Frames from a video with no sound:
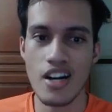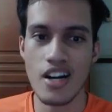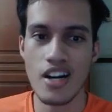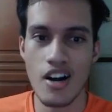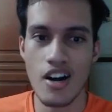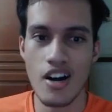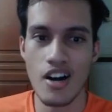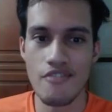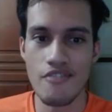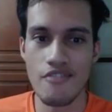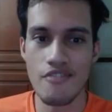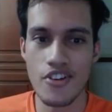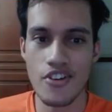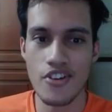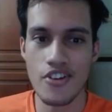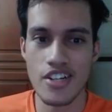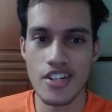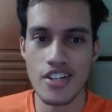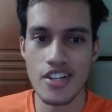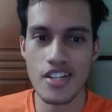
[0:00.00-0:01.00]

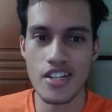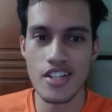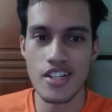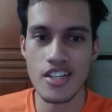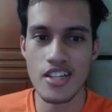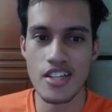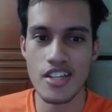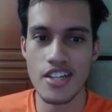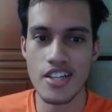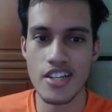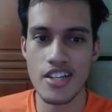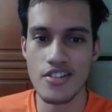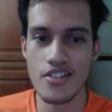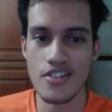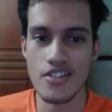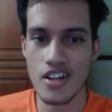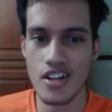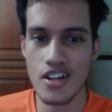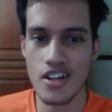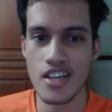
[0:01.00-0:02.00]
Unfortunately, they did not
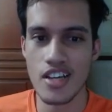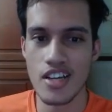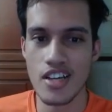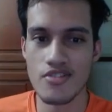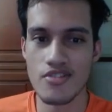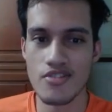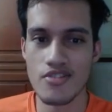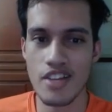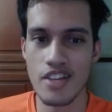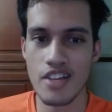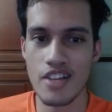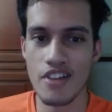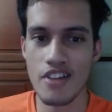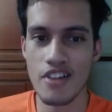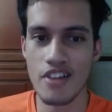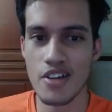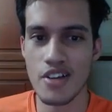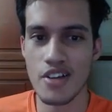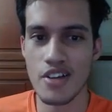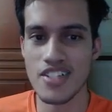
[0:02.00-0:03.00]
get to Dragon Breath
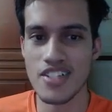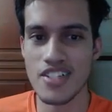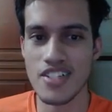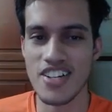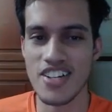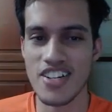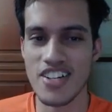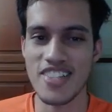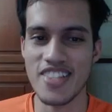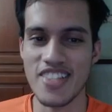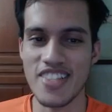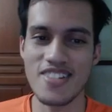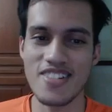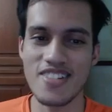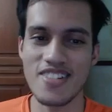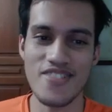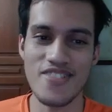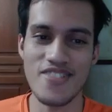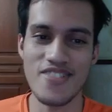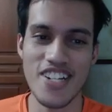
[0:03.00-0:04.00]
because they tried to go for
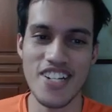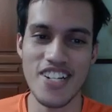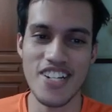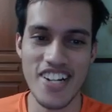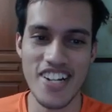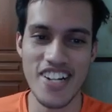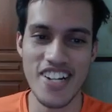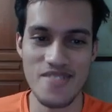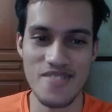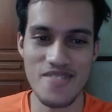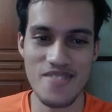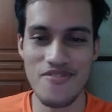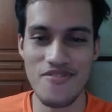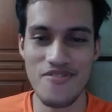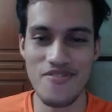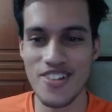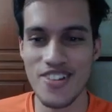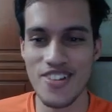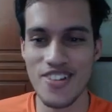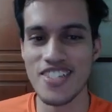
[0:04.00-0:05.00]
a Shadow Force,